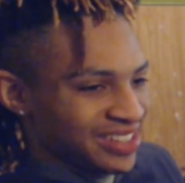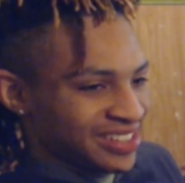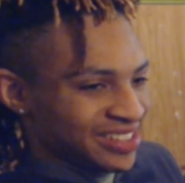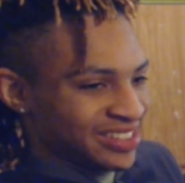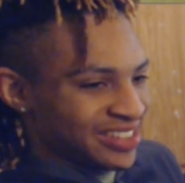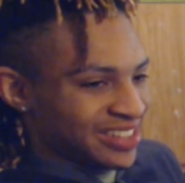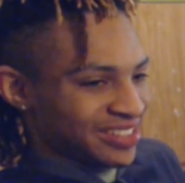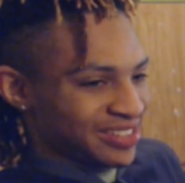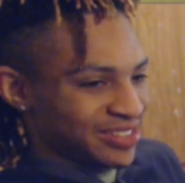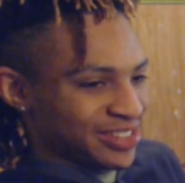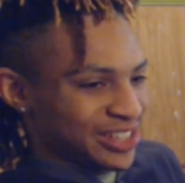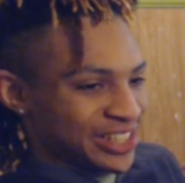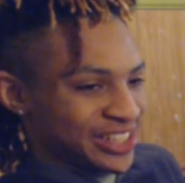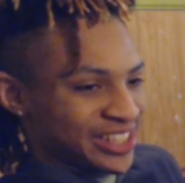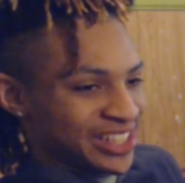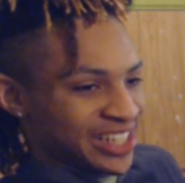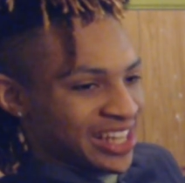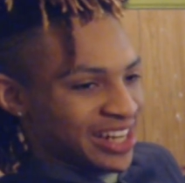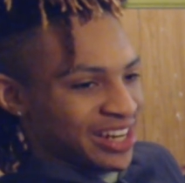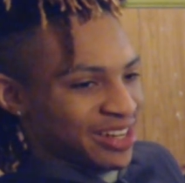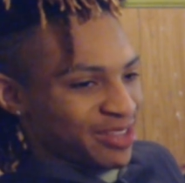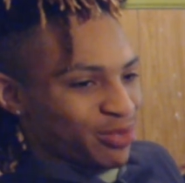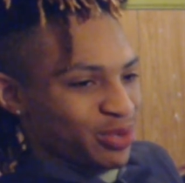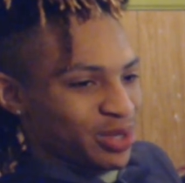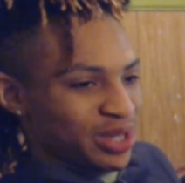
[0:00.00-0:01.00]
Just, just
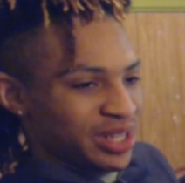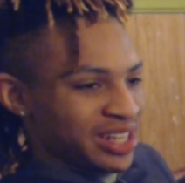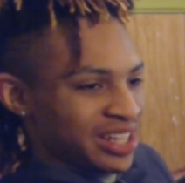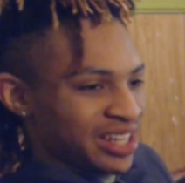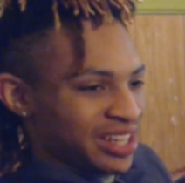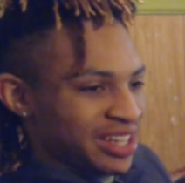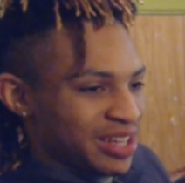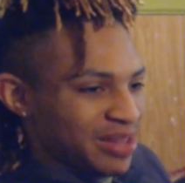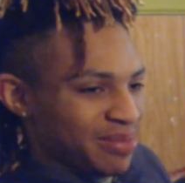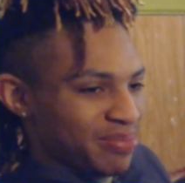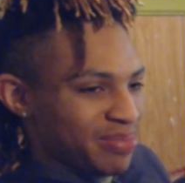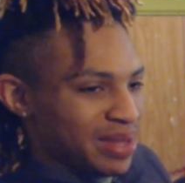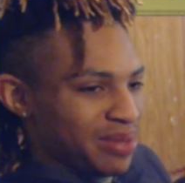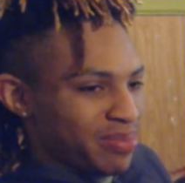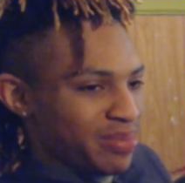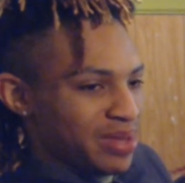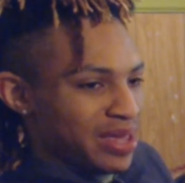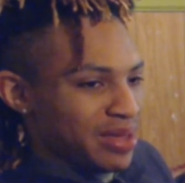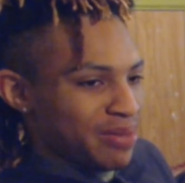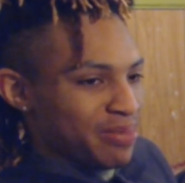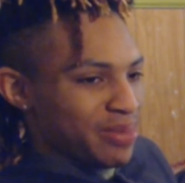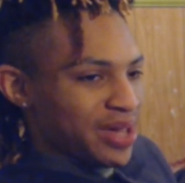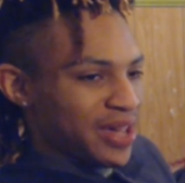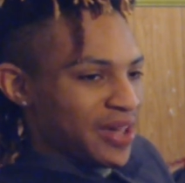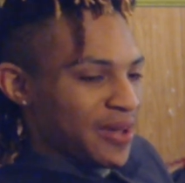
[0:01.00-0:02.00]
saying, it would, it couldn't be
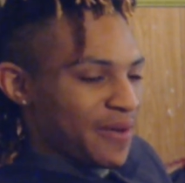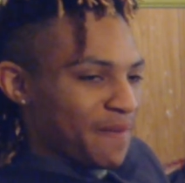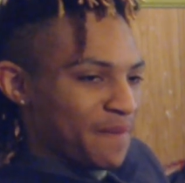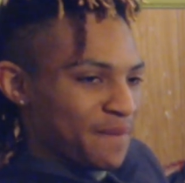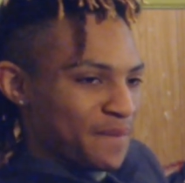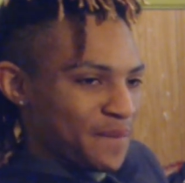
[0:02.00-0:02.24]
me, but